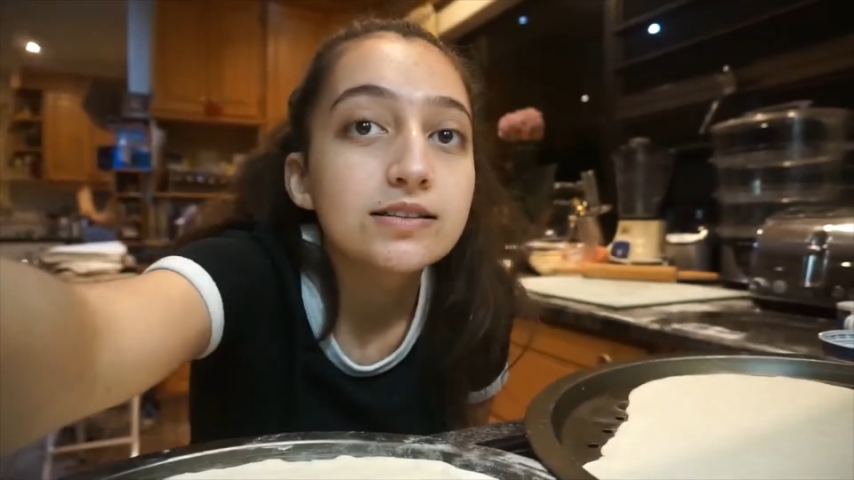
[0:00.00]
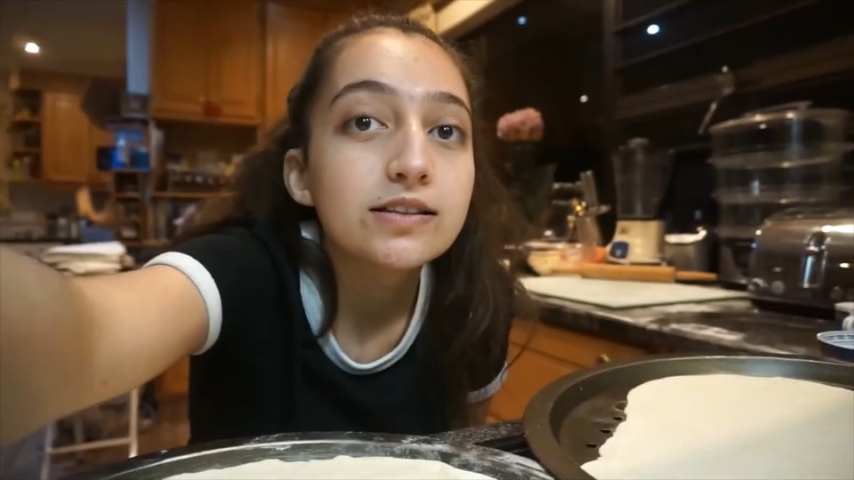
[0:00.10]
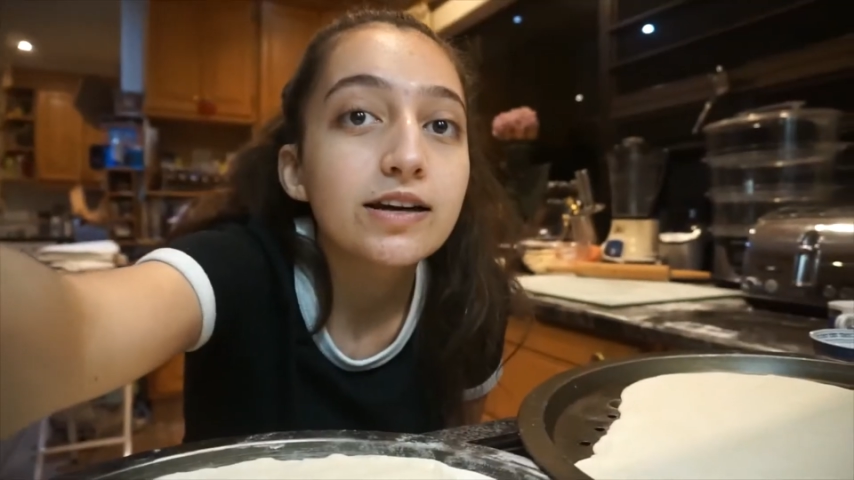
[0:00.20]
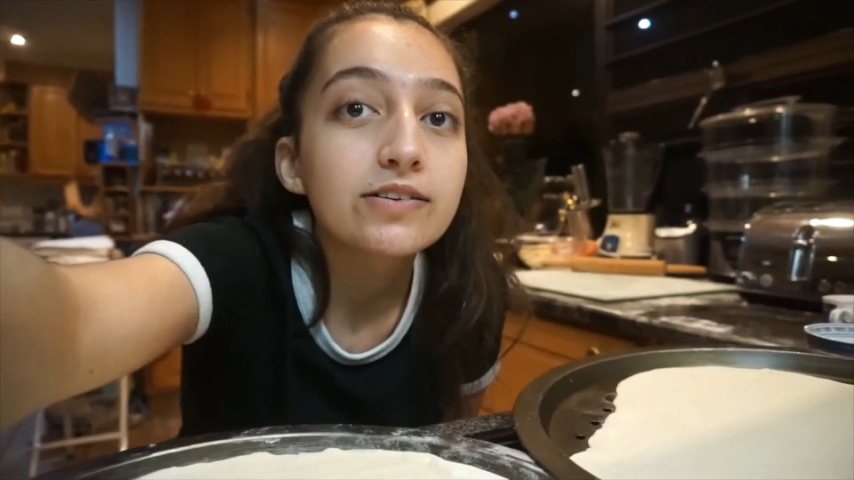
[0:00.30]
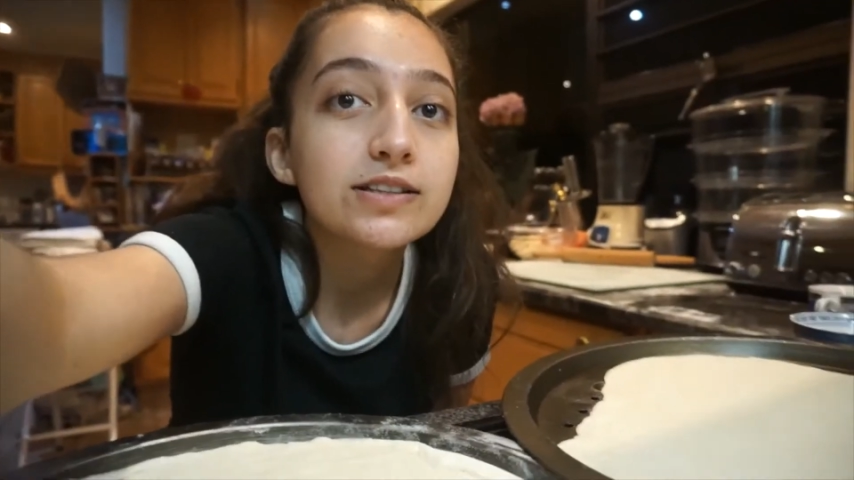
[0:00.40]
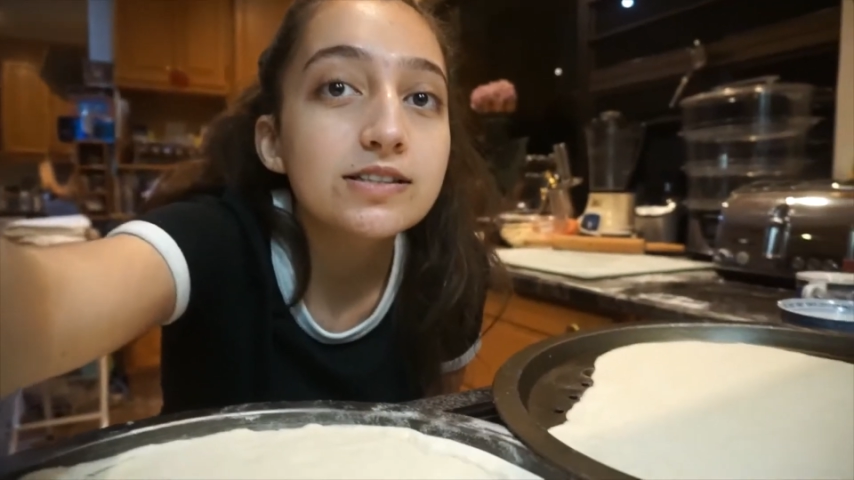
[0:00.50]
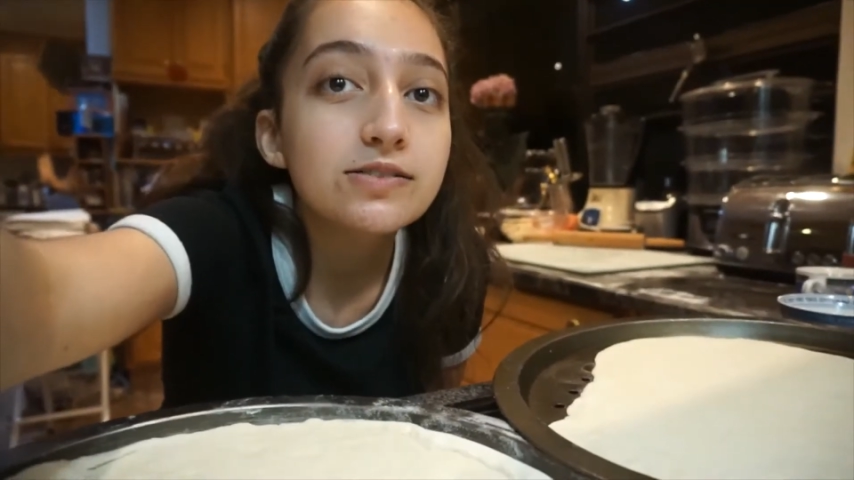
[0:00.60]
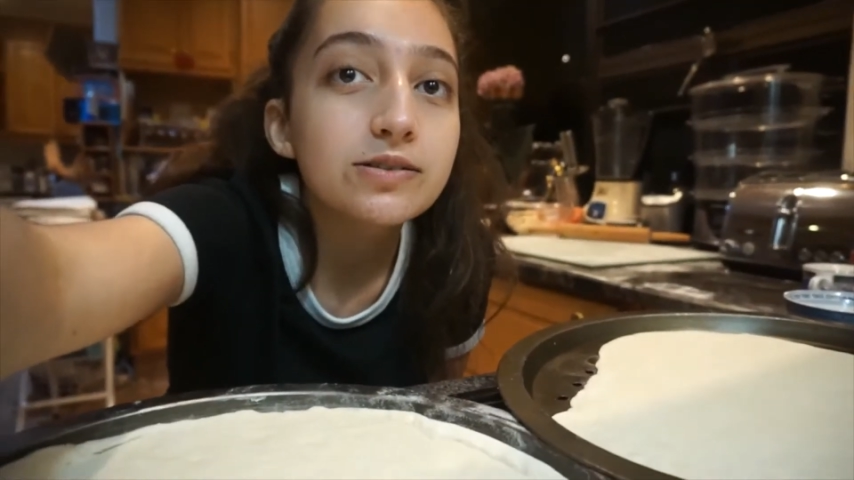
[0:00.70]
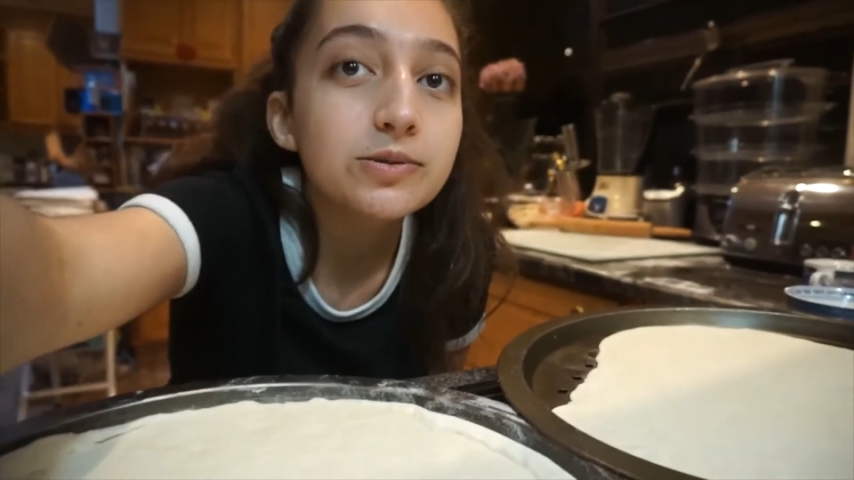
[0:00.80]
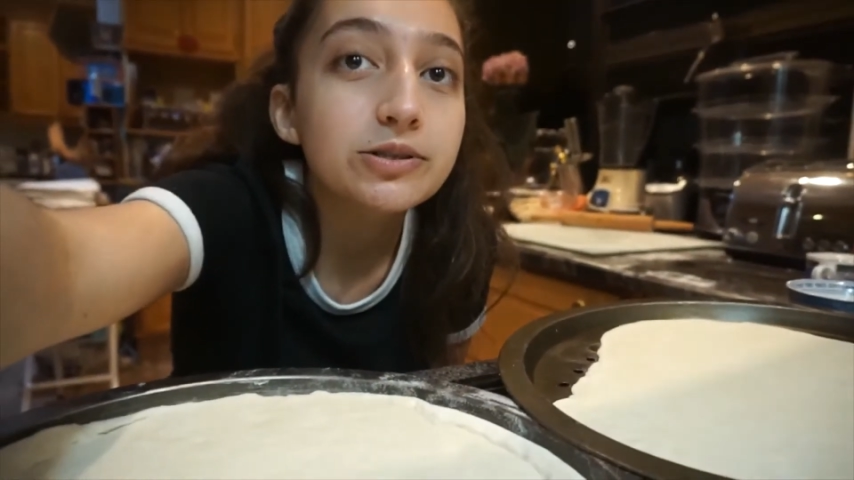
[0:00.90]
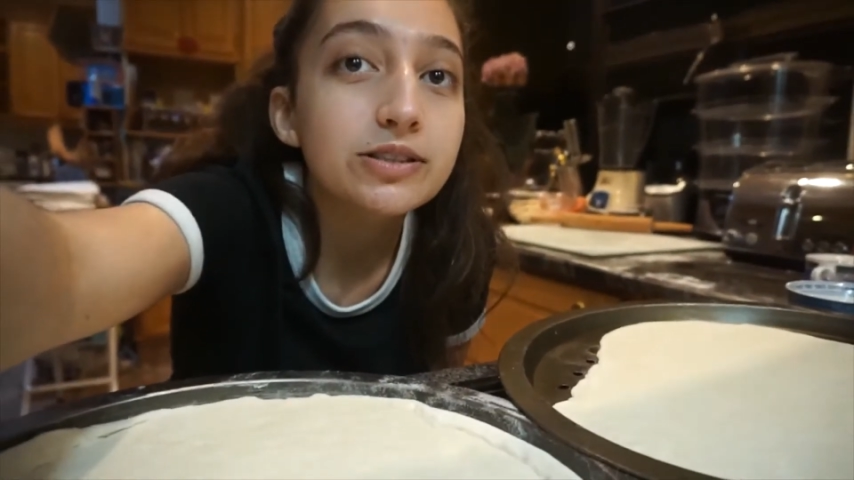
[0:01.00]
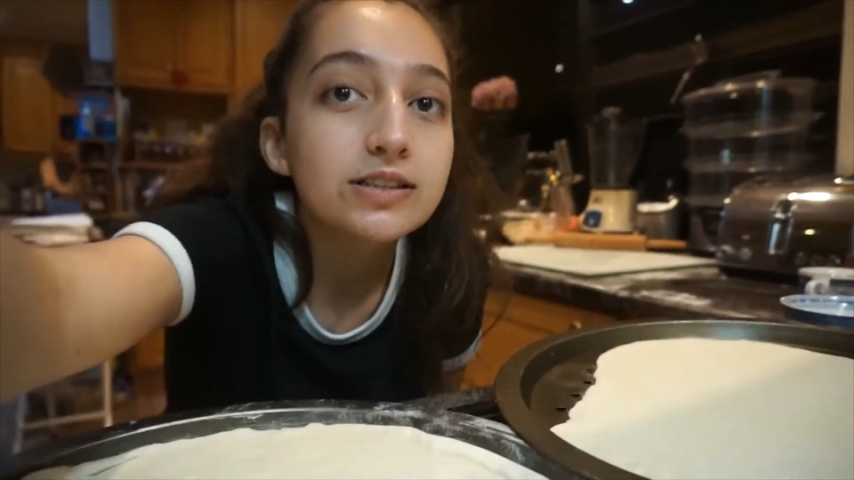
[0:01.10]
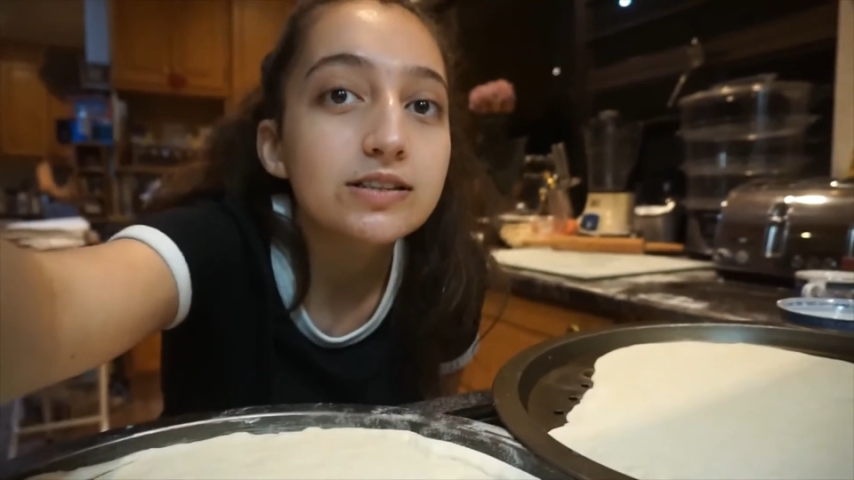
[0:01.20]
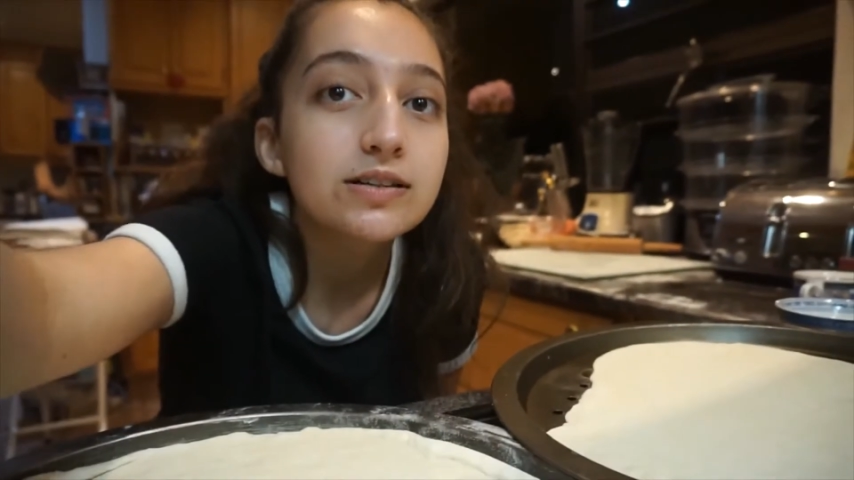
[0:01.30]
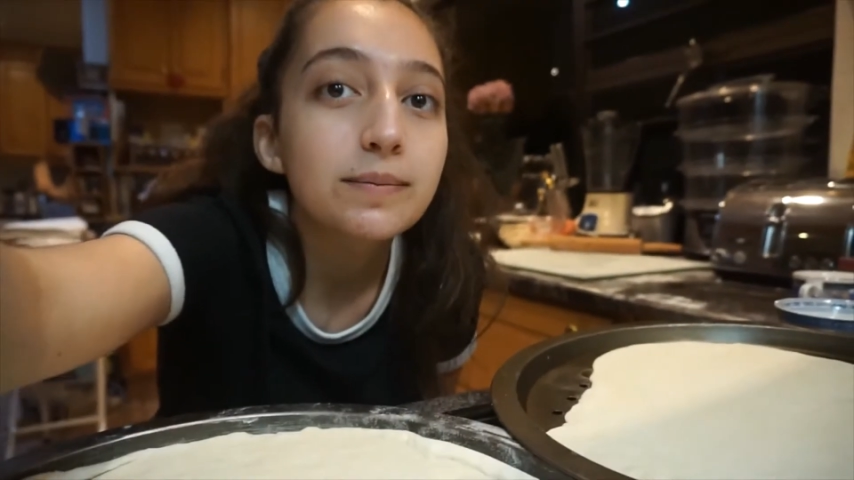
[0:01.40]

can't really see what I'm doing,